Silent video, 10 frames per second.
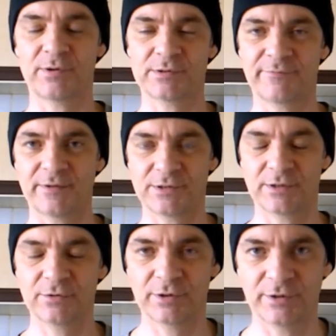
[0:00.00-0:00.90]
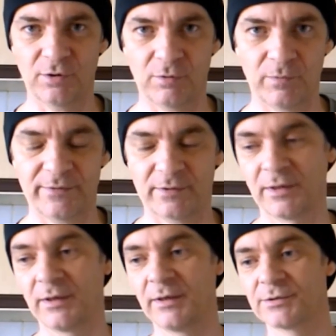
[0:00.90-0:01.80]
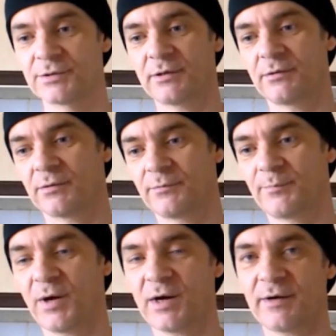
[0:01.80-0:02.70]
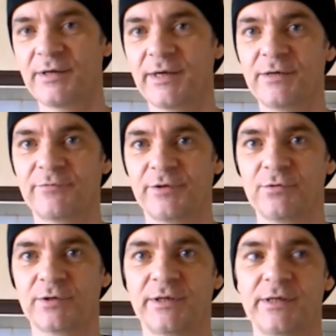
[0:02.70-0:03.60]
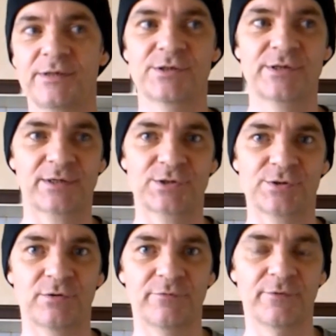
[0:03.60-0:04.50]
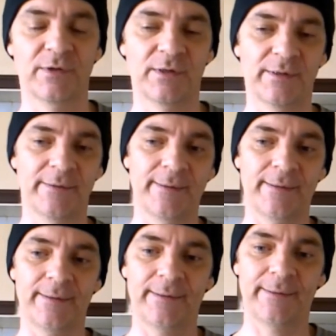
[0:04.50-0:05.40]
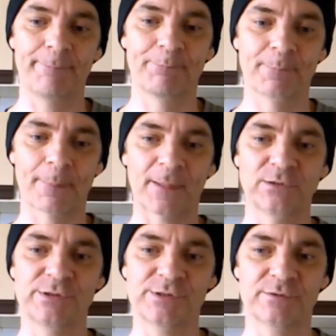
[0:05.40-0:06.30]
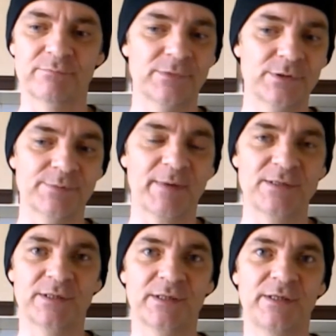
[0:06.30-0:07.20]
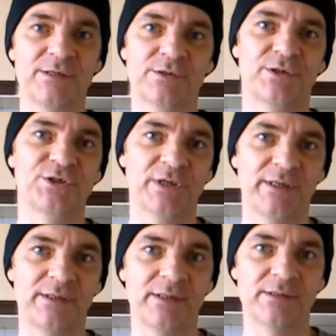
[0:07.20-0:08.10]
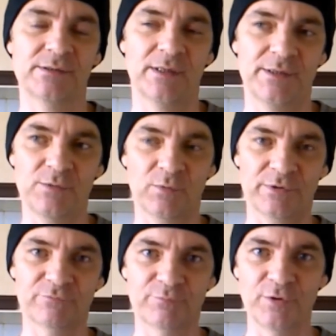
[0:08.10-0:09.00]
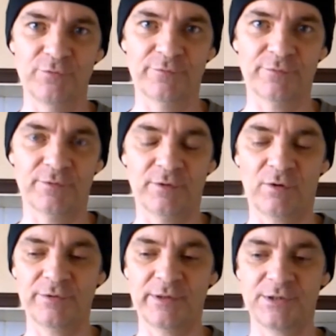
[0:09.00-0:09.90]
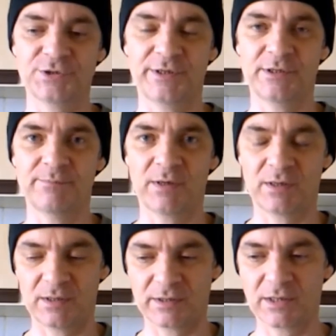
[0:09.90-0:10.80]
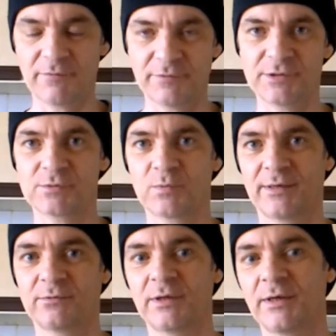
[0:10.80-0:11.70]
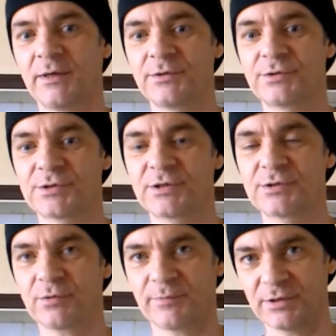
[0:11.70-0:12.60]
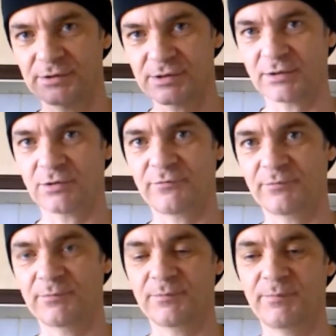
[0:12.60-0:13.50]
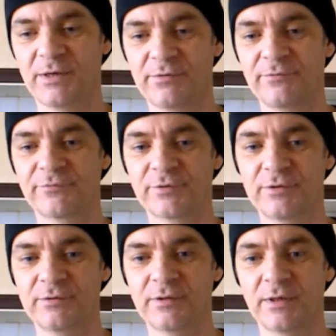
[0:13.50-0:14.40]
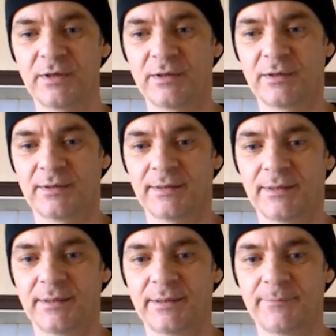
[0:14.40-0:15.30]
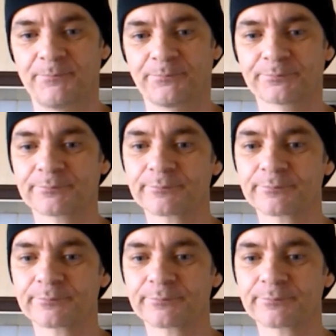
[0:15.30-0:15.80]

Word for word: the birds will eventually cook in the hot weather so part of the aviary you're going to need to section off um, just just basically so it's shaded and you want the roof on the shaded part covered as well just to stop the sunlight from peering through um,